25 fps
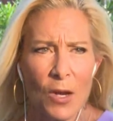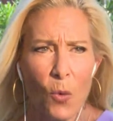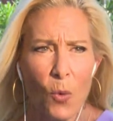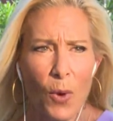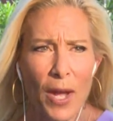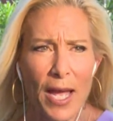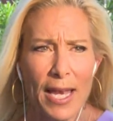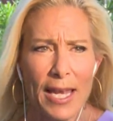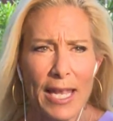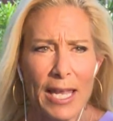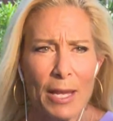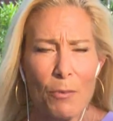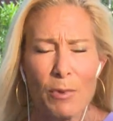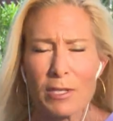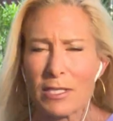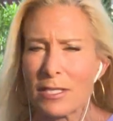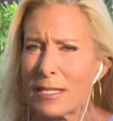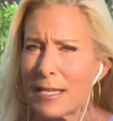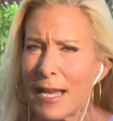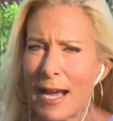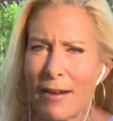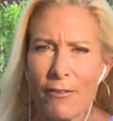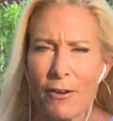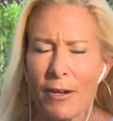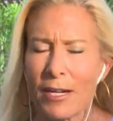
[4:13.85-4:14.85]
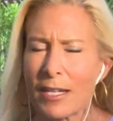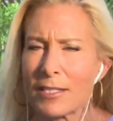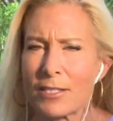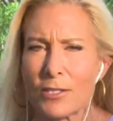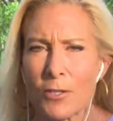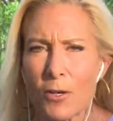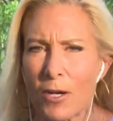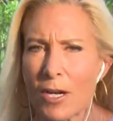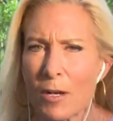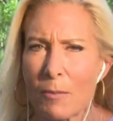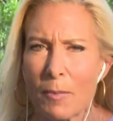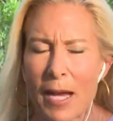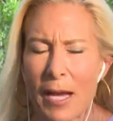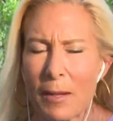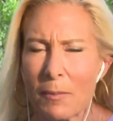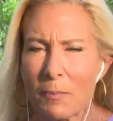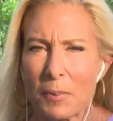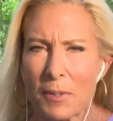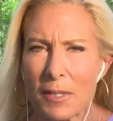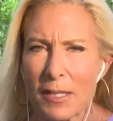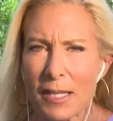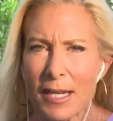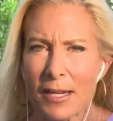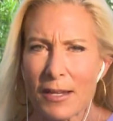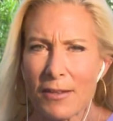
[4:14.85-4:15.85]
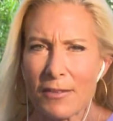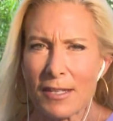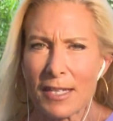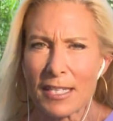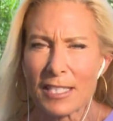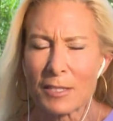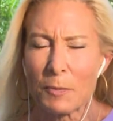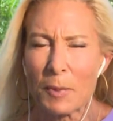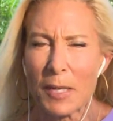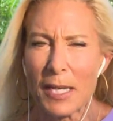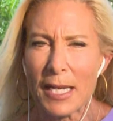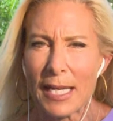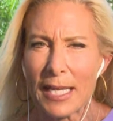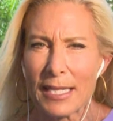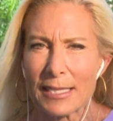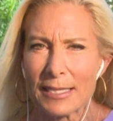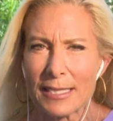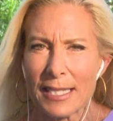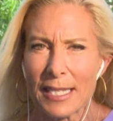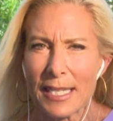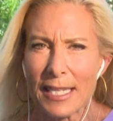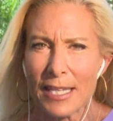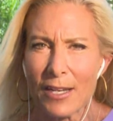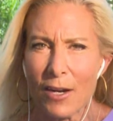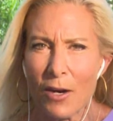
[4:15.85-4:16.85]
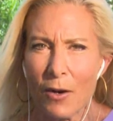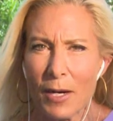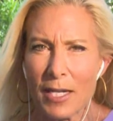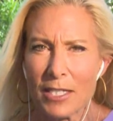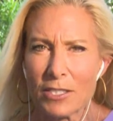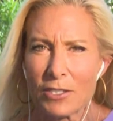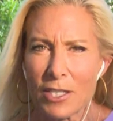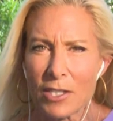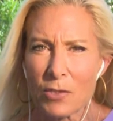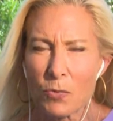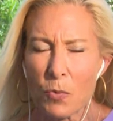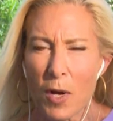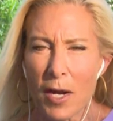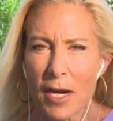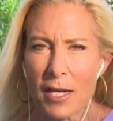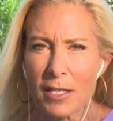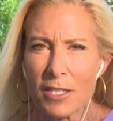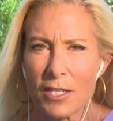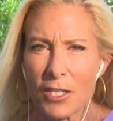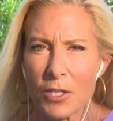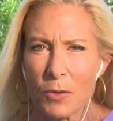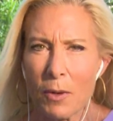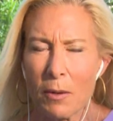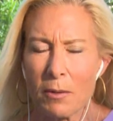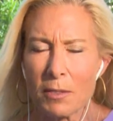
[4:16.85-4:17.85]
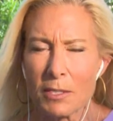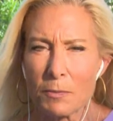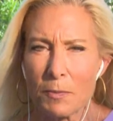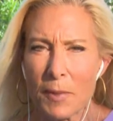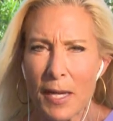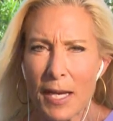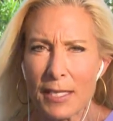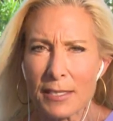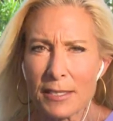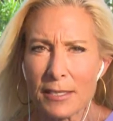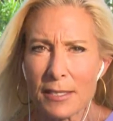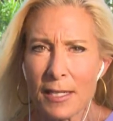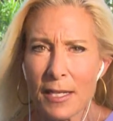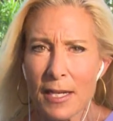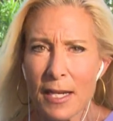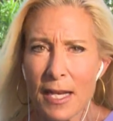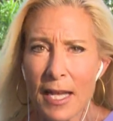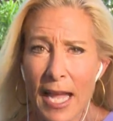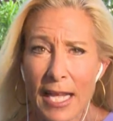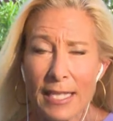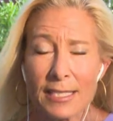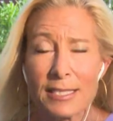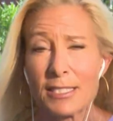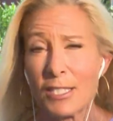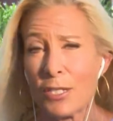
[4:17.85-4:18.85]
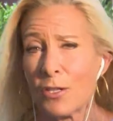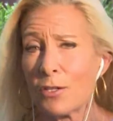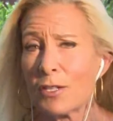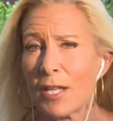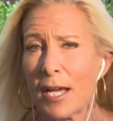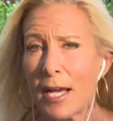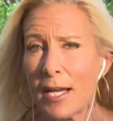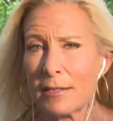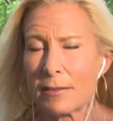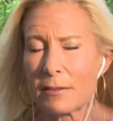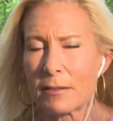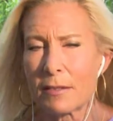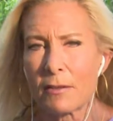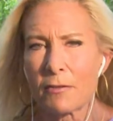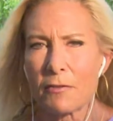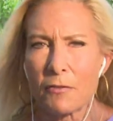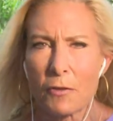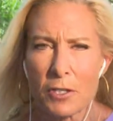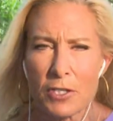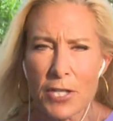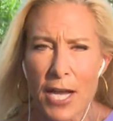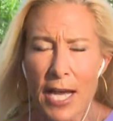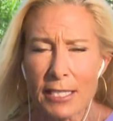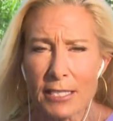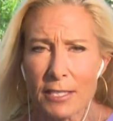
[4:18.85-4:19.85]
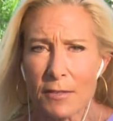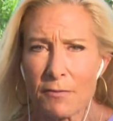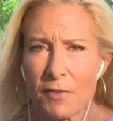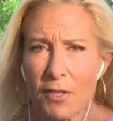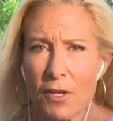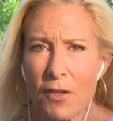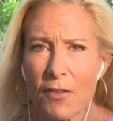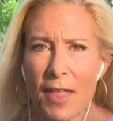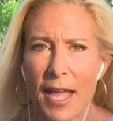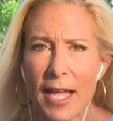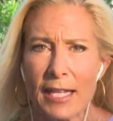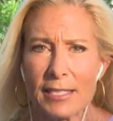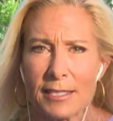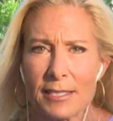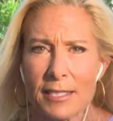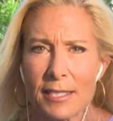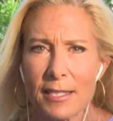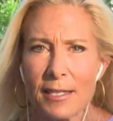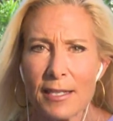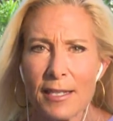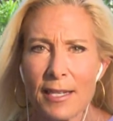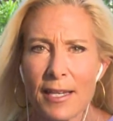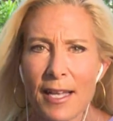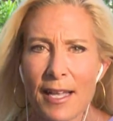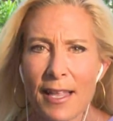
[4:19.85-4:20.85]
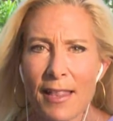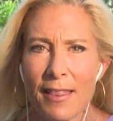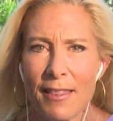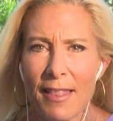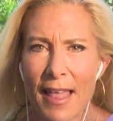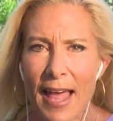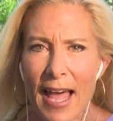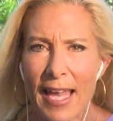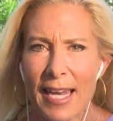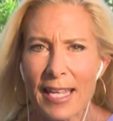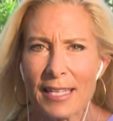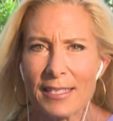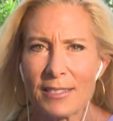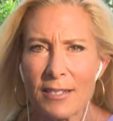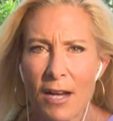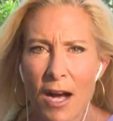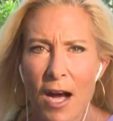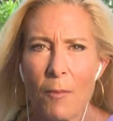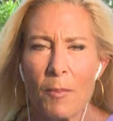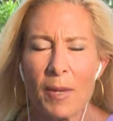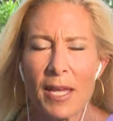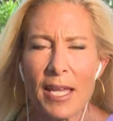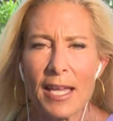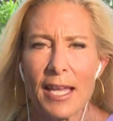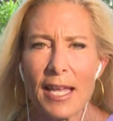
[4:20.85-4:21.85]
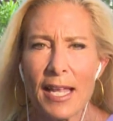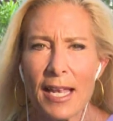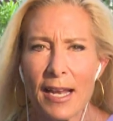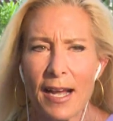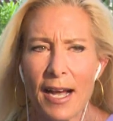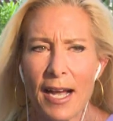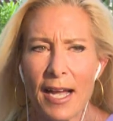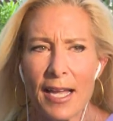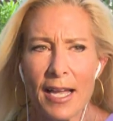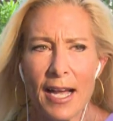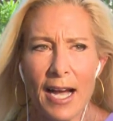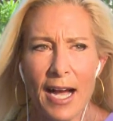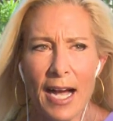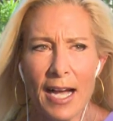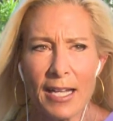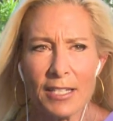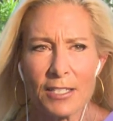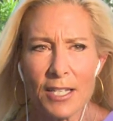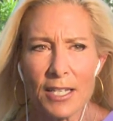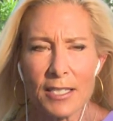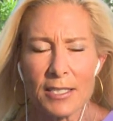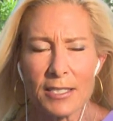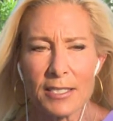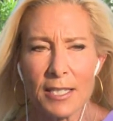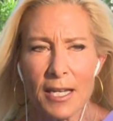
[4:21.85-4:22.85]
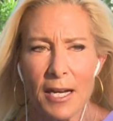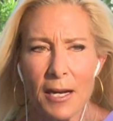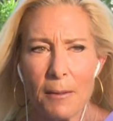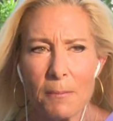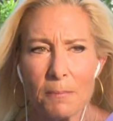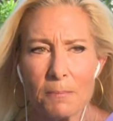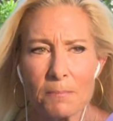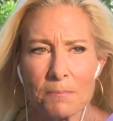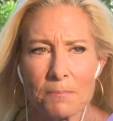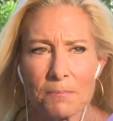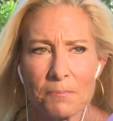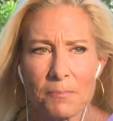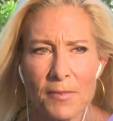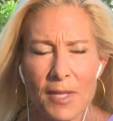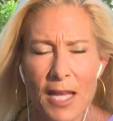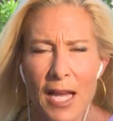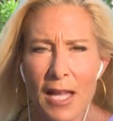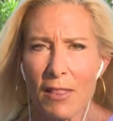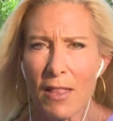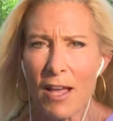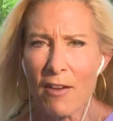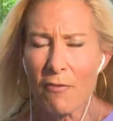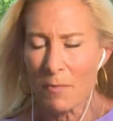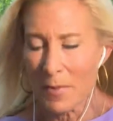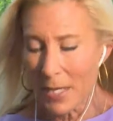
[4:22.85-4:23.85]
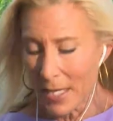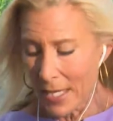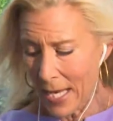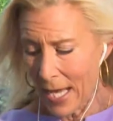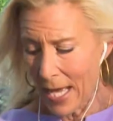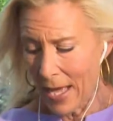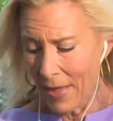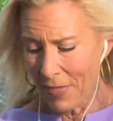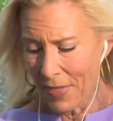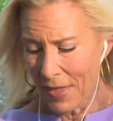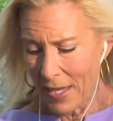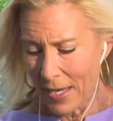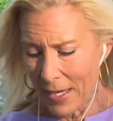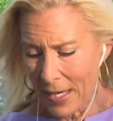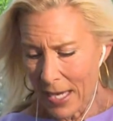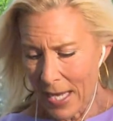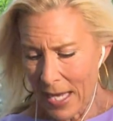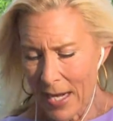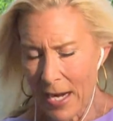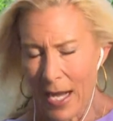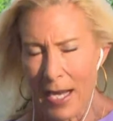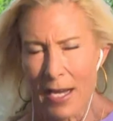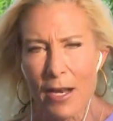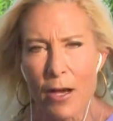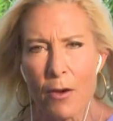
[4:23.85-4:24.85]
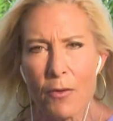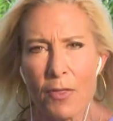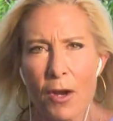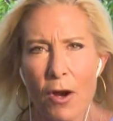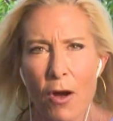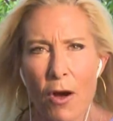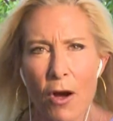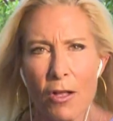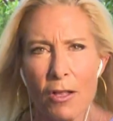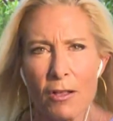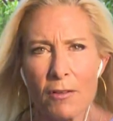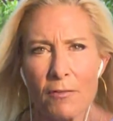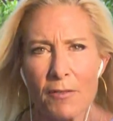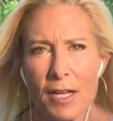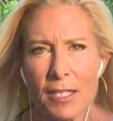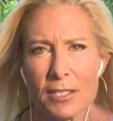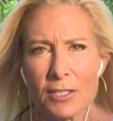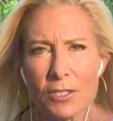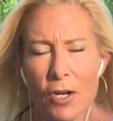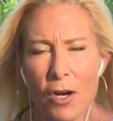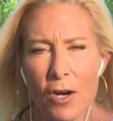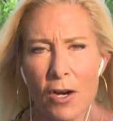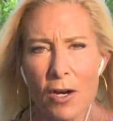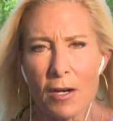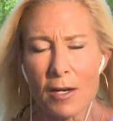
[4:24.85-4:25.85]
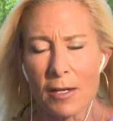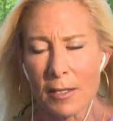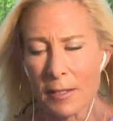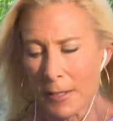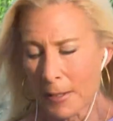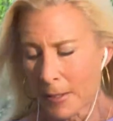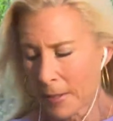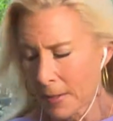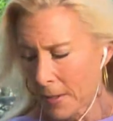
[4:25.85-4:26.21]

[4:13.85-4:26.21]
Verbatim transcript: when he was never concerned about political expediency. He always just wanted to do what was best and still mm -hmm. does for mm-hmm. Jacksonville. Mm -hmm. That's that is Tommy, and I I just um, I love him to death, and and I know that all of us are